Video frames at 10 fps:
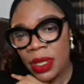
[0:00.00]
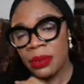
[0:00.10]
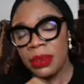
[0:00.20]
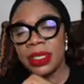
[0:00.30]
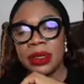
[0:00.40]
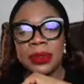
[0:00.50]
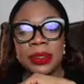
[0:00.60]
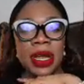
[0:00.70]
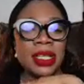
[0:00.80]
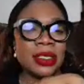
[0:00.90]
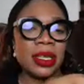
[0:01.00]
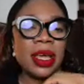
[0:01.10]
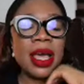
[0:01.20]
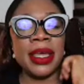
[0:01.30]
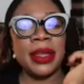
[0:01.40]
Please subscribe and say
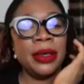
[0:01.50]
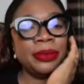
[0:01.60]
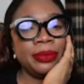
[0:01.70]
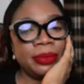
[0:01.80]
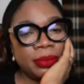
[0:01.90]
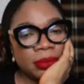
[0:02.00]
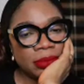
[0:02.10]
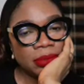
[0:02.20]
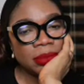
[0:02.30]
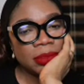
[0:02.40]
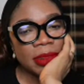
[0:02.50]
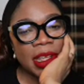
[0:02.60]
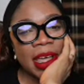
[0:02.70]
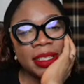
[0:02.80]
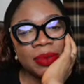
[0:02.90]
hi now.
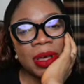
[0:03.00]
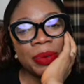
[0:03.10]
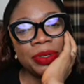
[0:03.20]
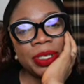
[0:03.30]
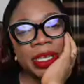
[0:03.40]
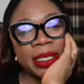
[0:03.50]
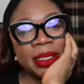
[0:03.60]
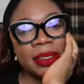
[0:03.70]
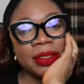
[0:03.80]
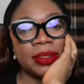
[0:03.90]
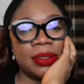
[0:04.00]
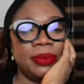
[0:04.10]
Guys, why are we doing like this?